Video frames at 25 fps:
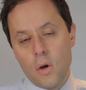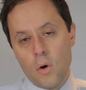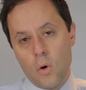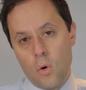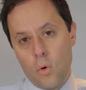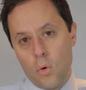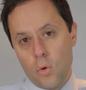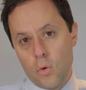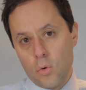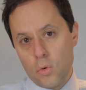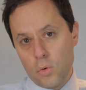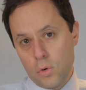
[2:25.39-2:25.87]

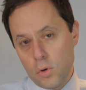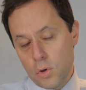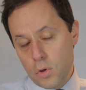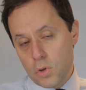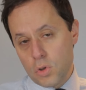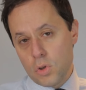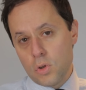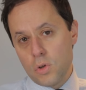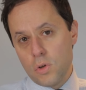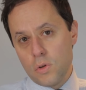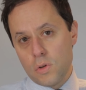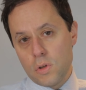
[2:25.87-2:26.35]
or look
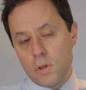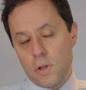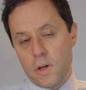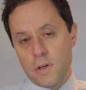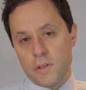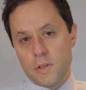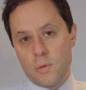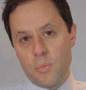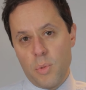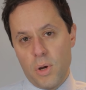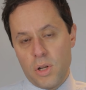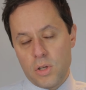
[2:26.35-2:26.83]
to
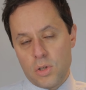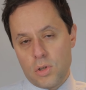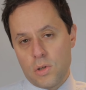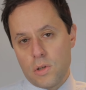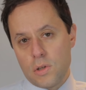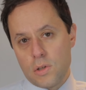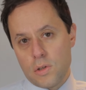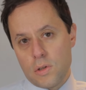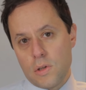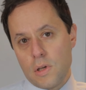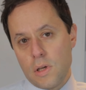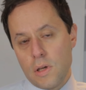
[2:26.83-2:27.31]
utilize the pension
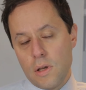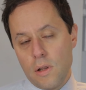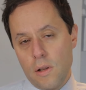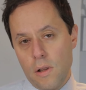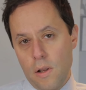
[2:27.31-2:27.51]
as the